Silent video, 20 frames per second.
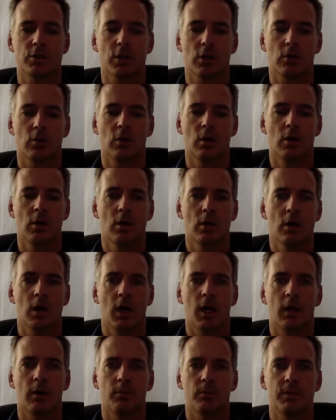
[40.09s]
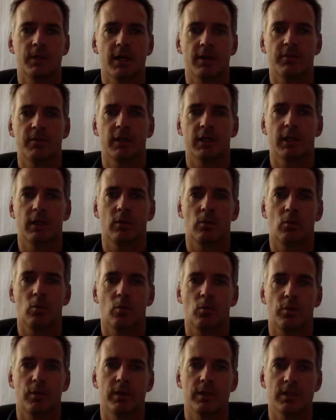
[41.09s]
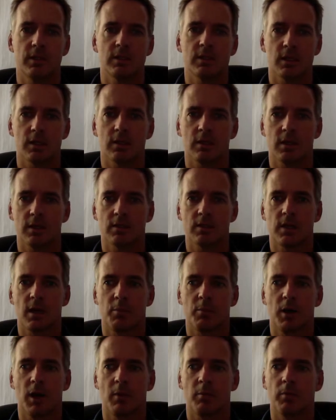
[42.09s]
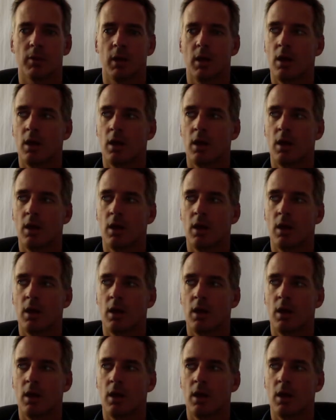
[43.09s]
So definitely this is a step up.